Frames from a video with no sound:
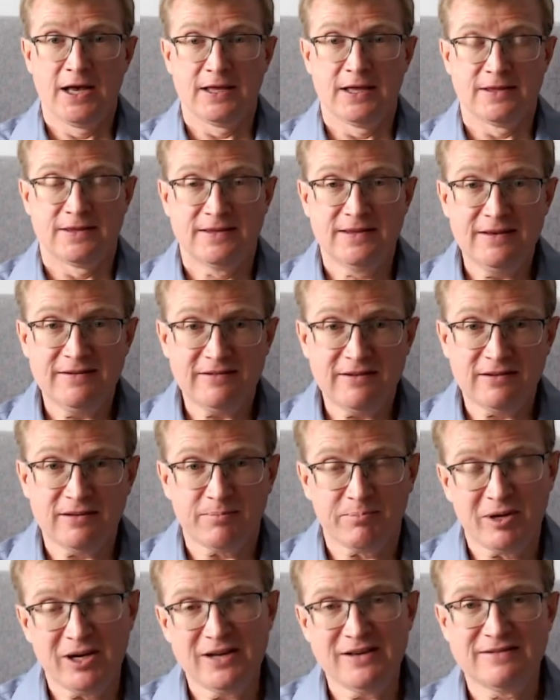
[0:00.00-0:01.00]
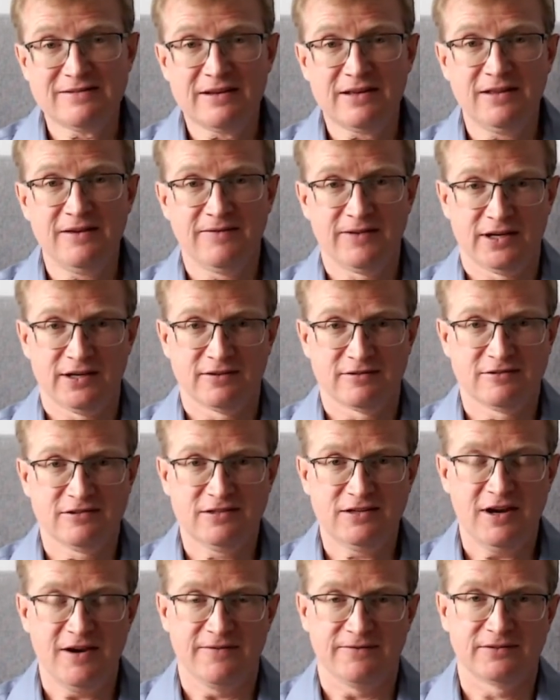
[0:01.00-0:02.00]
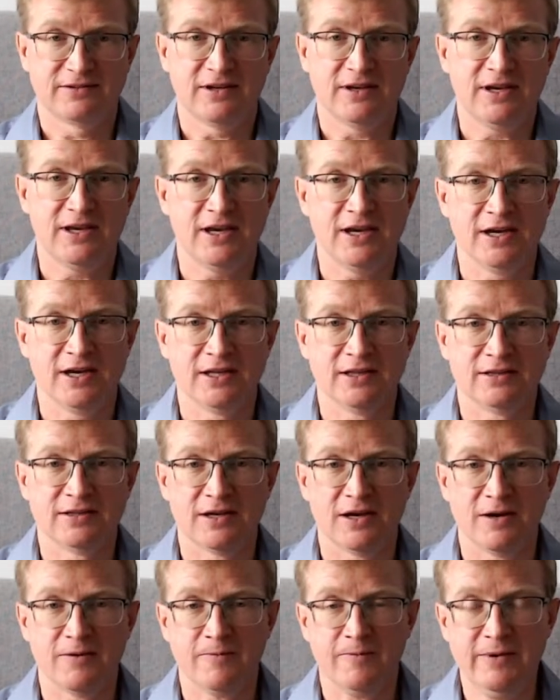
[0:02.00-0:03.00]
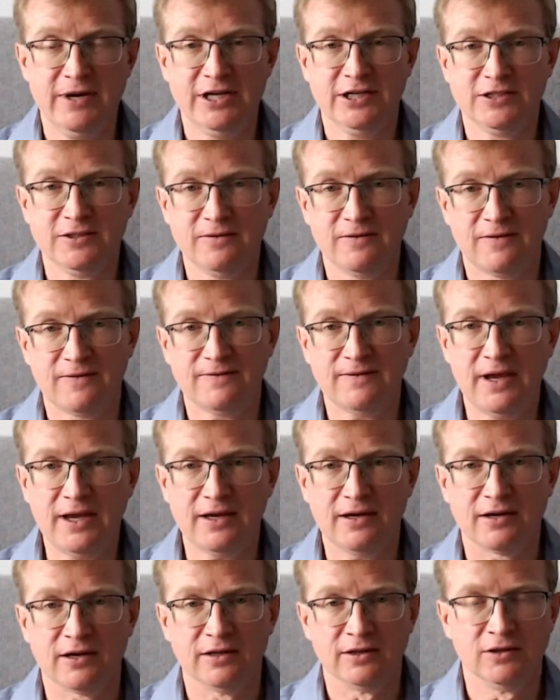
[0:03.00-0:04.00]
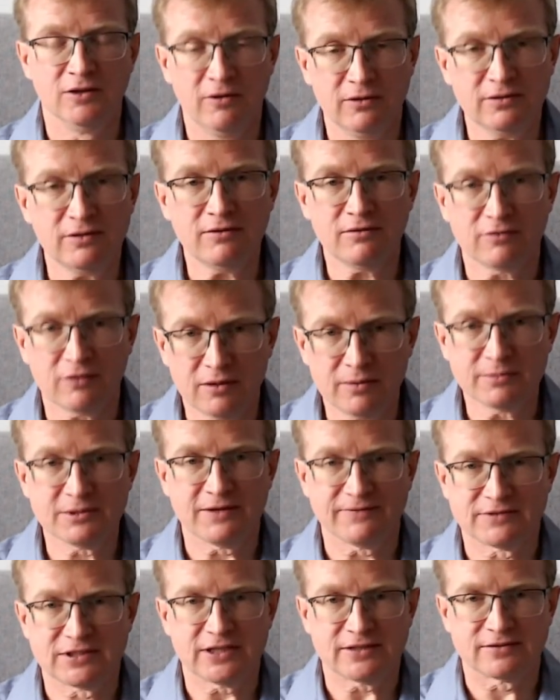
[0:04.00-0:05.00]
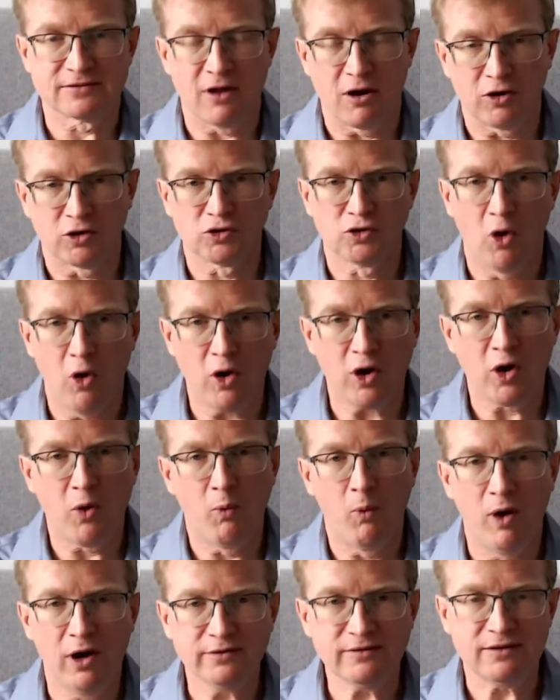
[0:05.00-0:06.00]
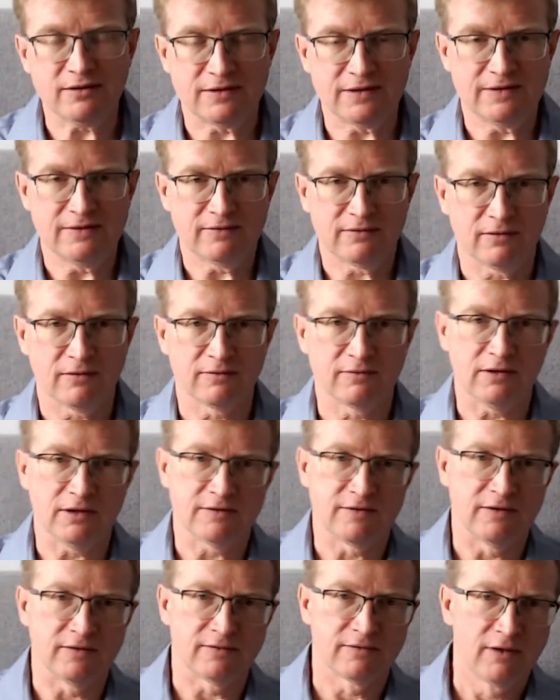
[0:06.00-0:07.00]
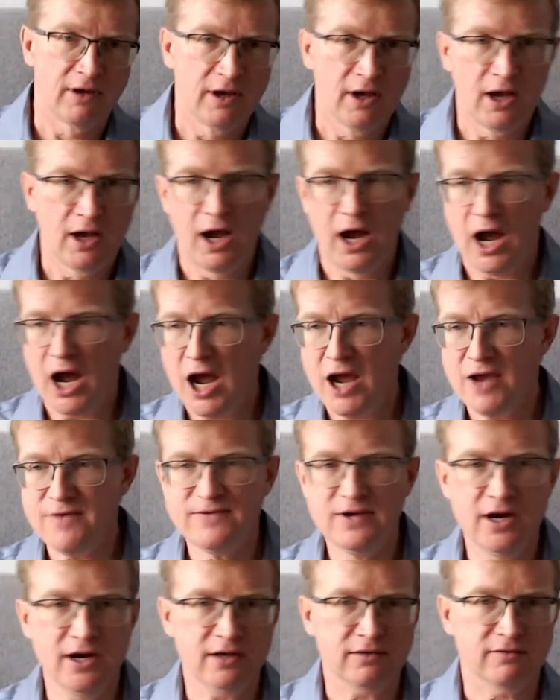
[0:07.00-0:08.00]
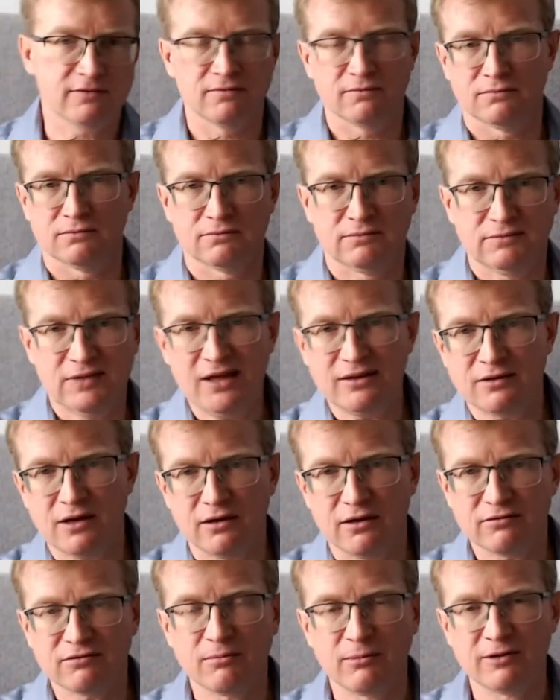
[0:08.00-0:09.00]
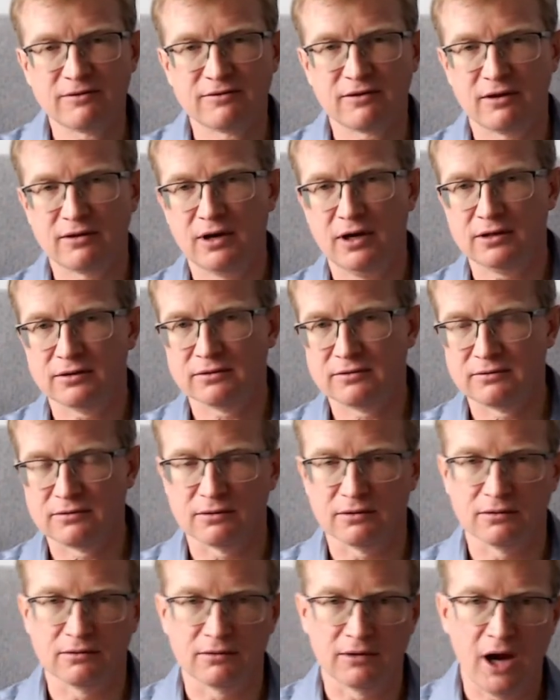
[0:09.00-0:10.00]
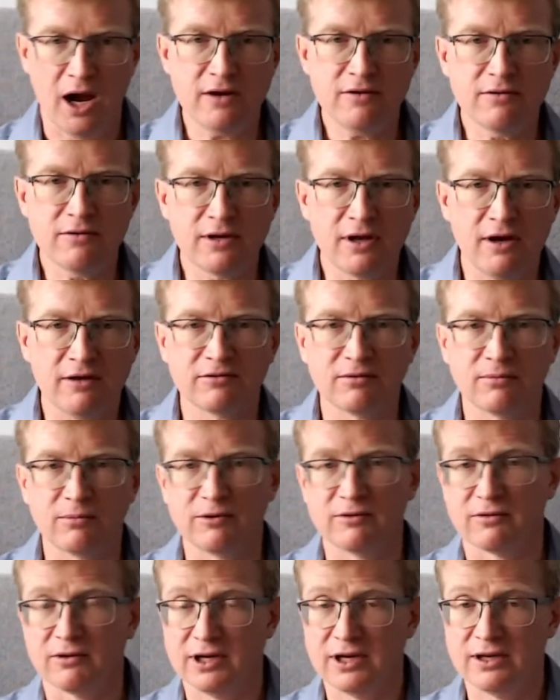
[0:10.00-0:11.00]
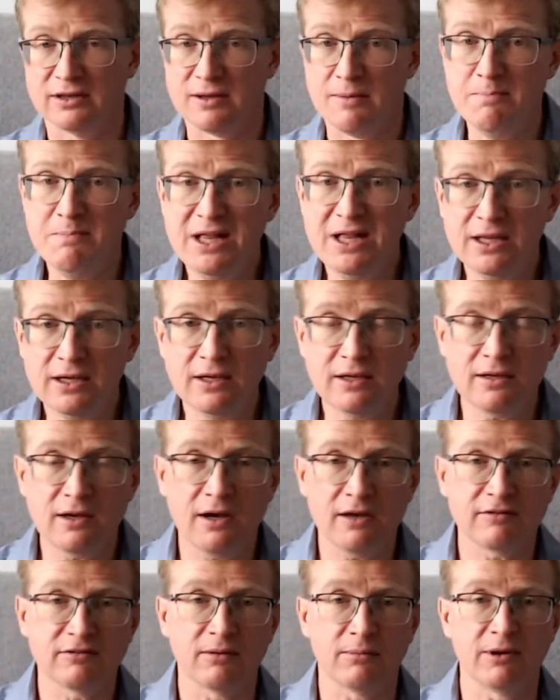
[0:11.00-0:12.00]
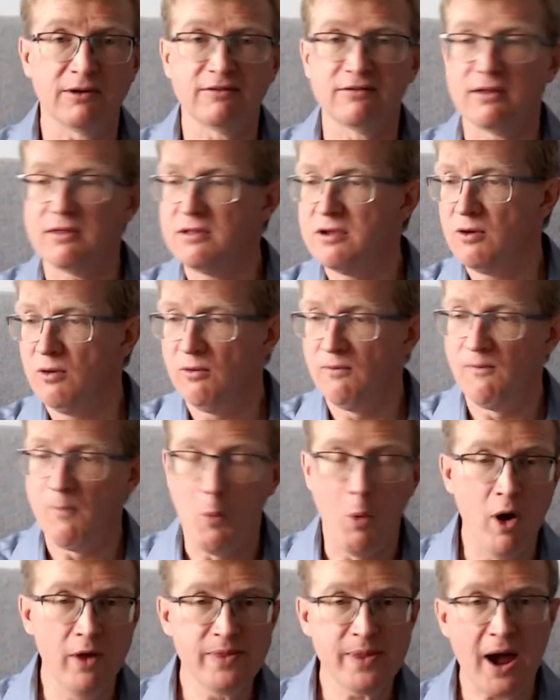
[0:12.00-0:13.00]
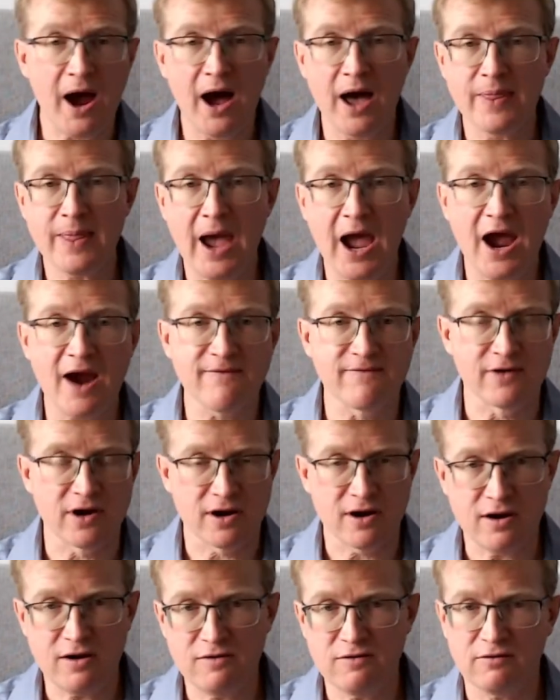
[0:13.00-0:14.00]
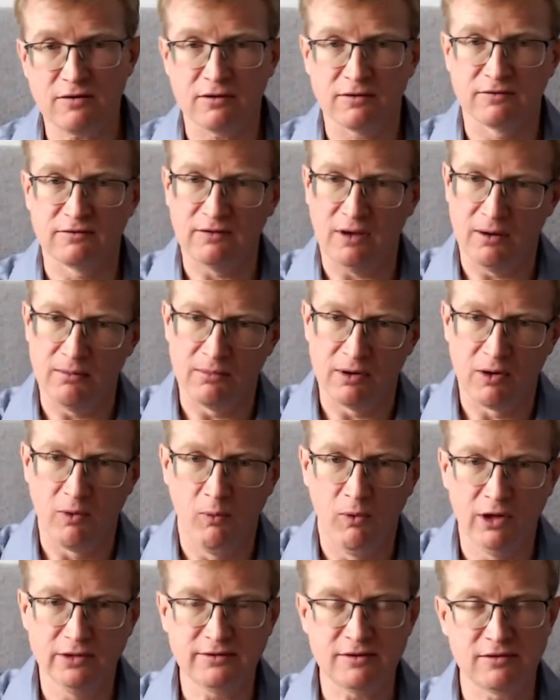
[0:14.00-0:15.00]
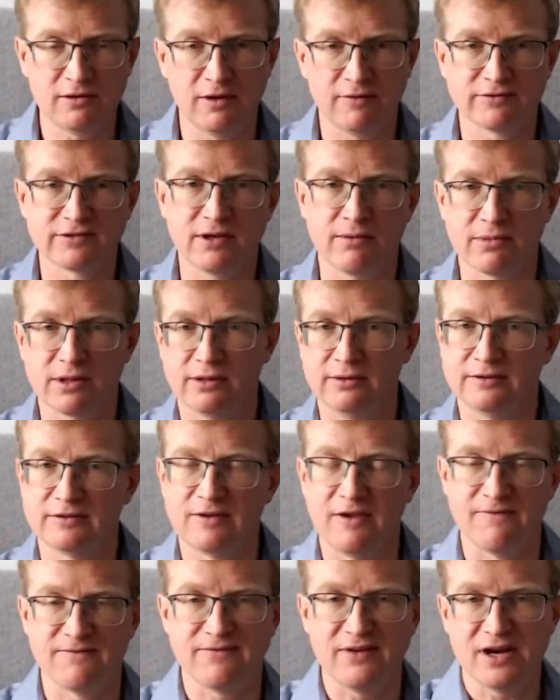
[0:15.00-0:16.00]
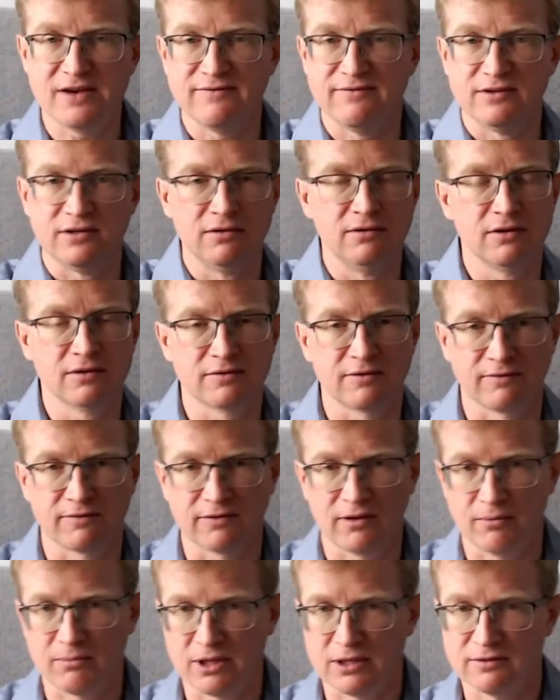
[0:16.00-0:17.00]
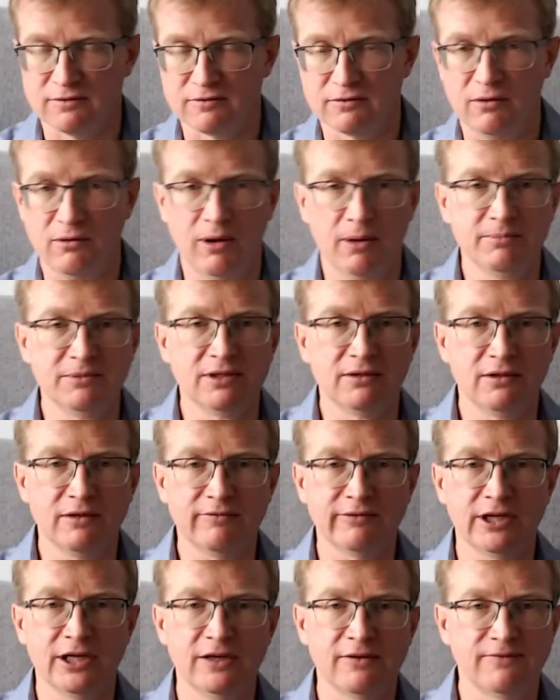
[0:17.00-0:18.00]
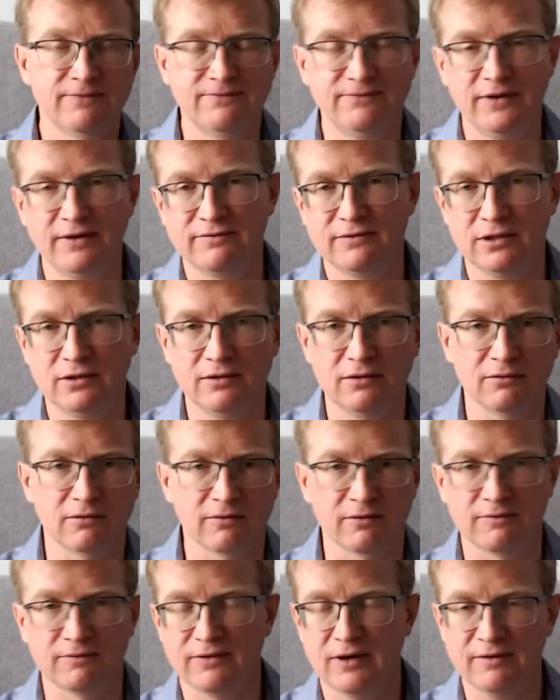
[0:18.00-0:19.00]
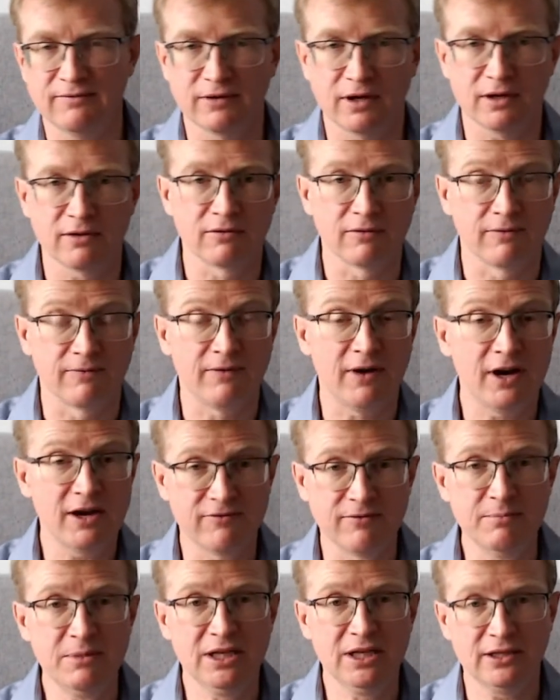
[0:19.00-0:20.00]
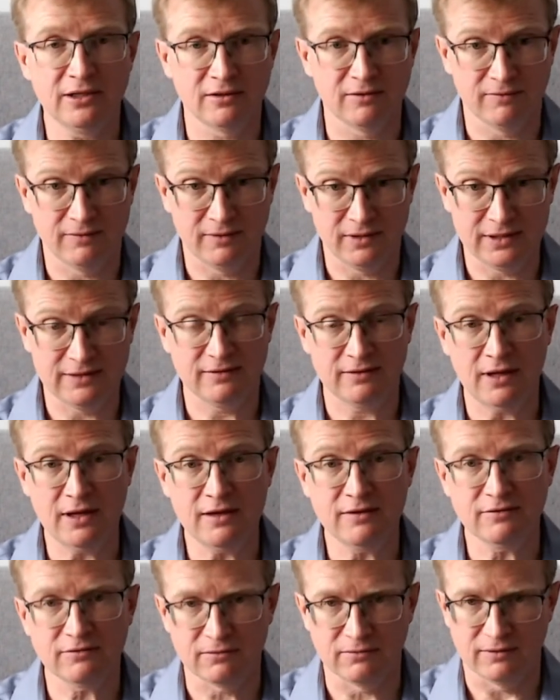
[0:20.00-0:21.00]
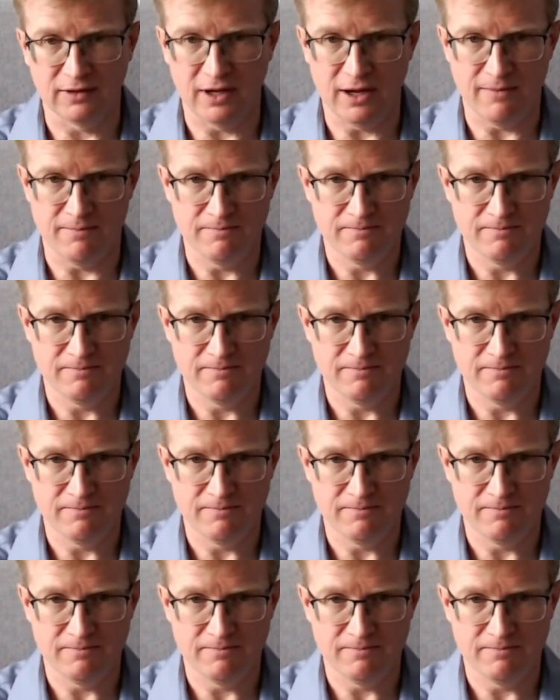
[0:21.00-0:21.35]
This is a pretty significant shift, and we should think not in terms of just raw quantities, such as I've got 10 customers, I got 100 customers, or I got 1,000,000 customers, and they all want on average some quantity of something, let's say 5 units of something, and so I'm delivering 50 or 500 or 5 million of these things to them,